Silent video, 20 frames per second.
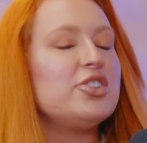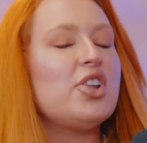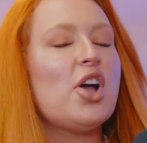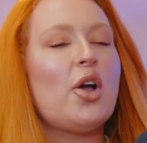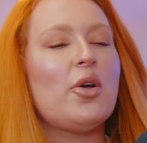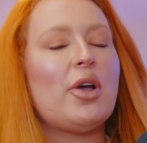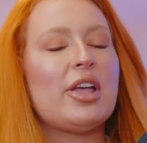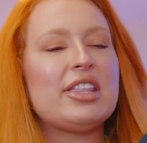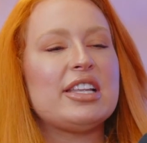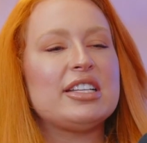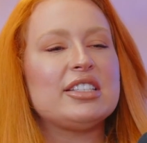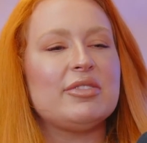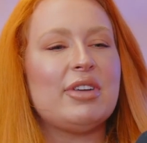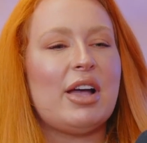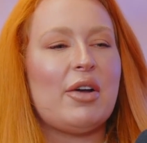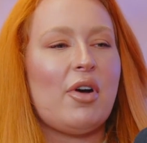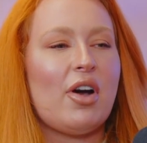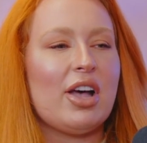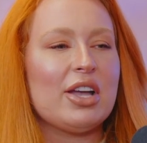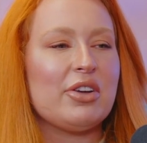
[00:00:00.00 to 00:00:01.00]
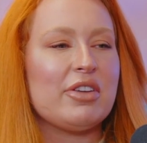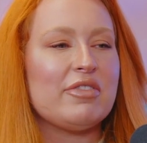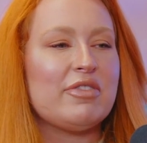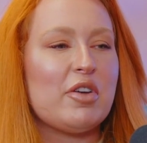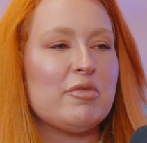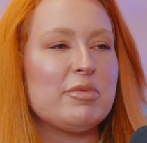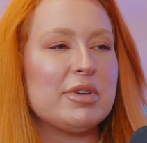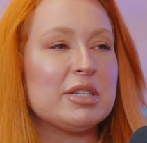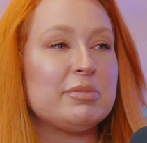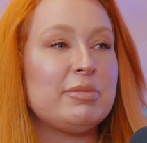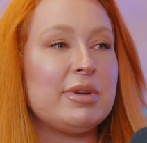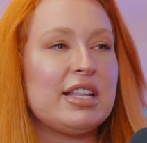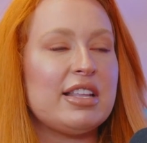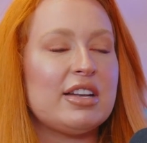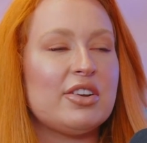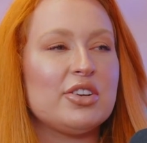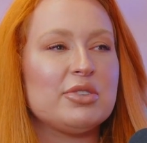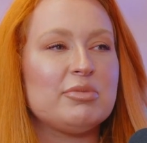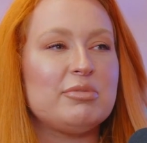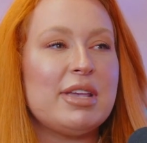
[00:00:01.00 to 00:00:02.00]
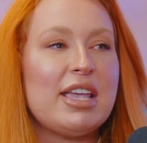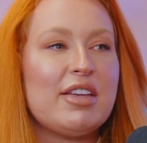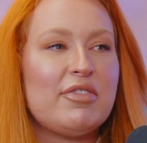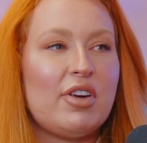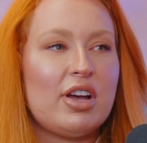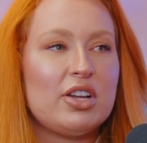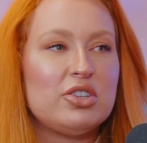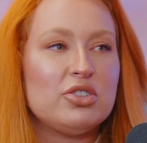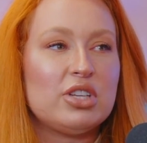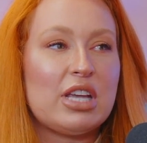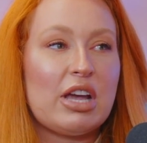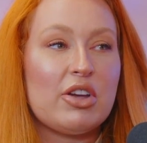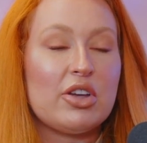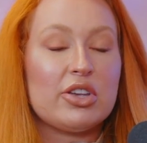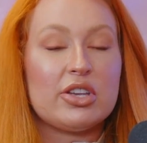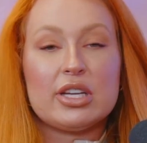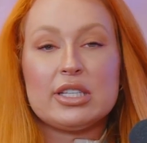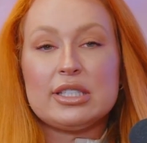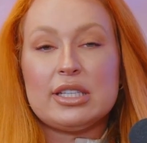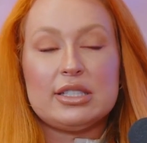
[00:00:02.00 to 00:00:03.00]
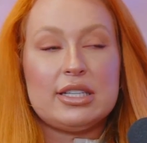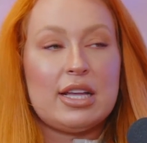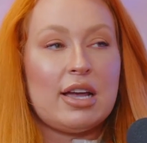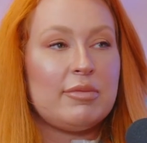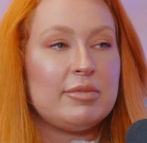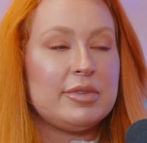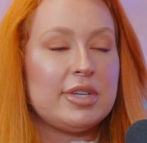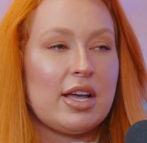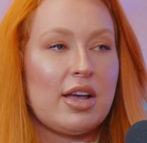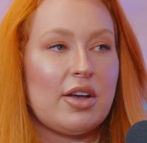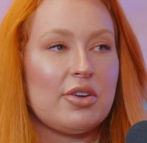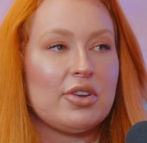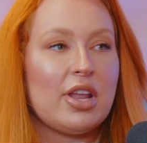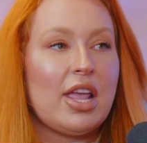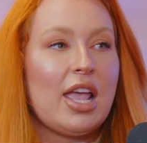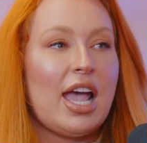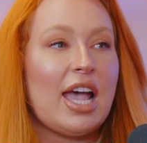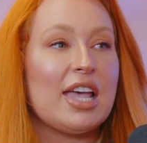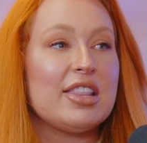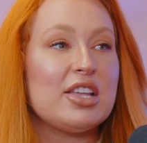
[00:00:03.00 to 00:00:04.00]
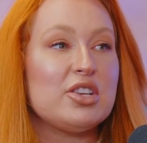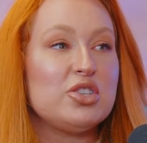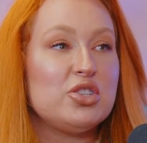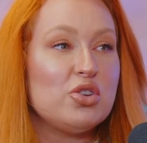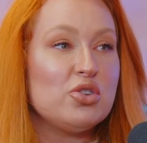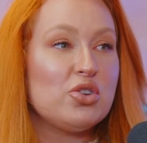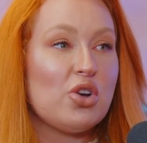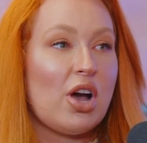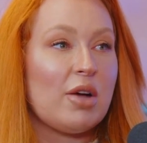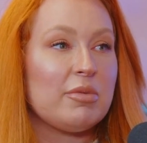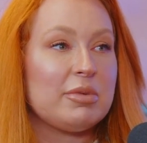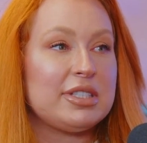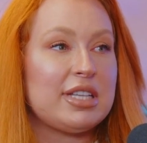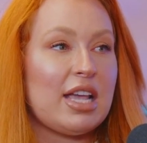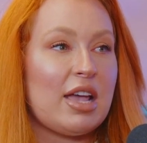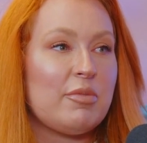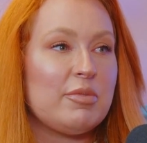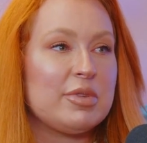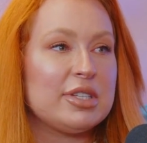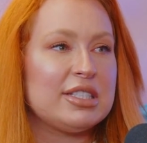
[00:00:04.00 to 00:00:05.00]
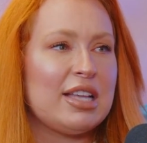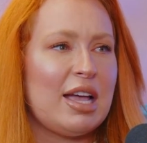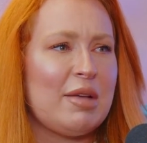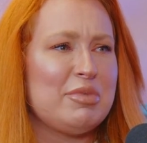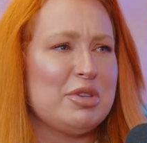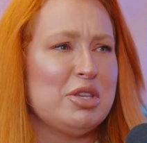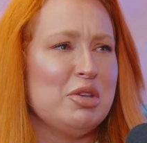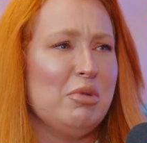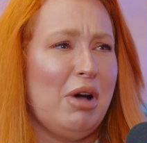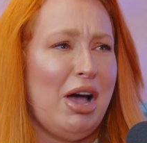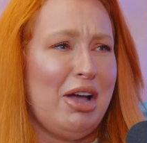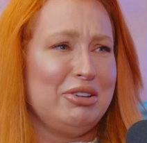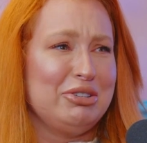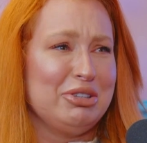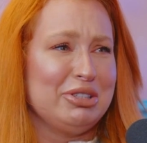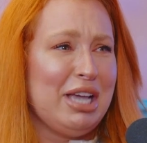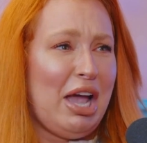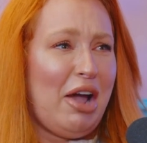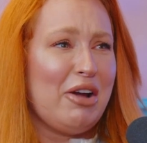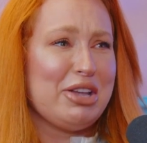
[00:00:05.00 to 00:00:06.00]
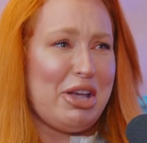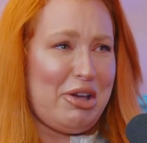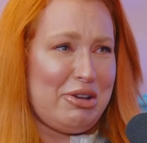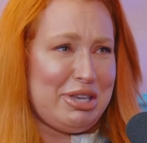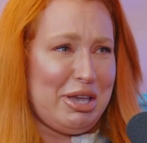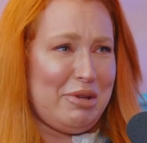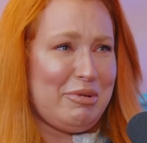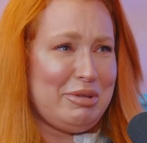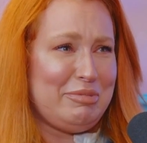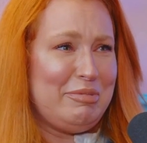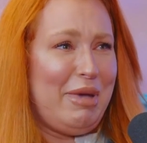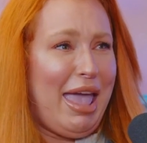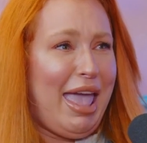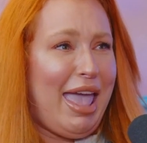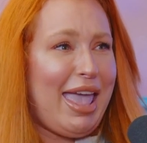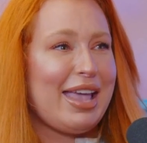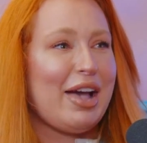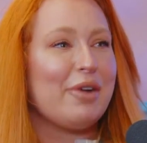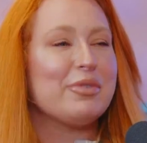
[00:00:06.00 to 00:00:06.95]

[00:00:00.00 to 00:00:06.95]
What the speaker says: No, and then somehow I got involved because Billy then asked me if I'd do karaoke. I said, yeah, I'm down. And then you got upset and was like, but you won't do karaoke with me.